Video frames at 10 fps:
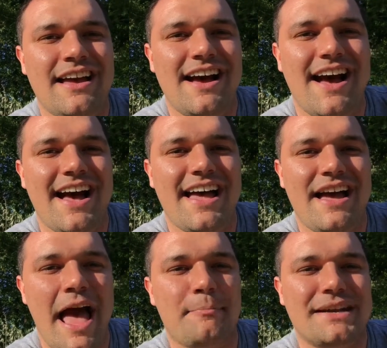
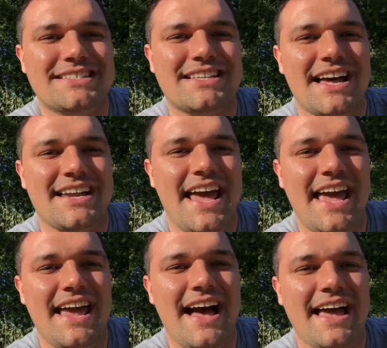Happy
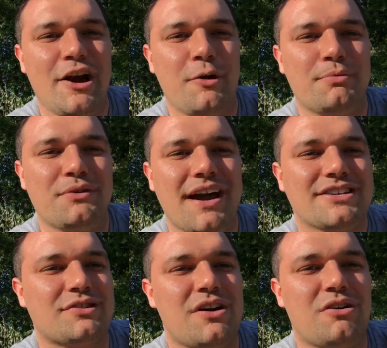Sunday. I hope you
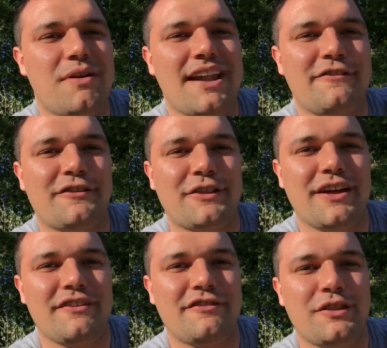guys are all ready for
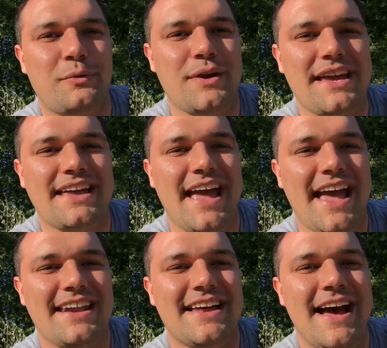the week,
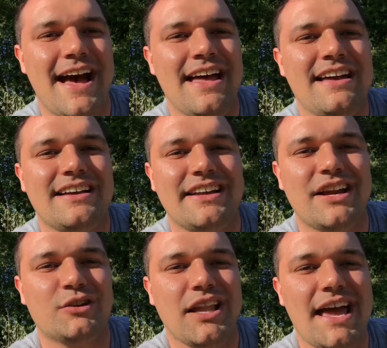and
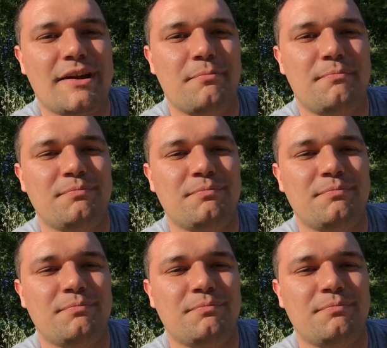like,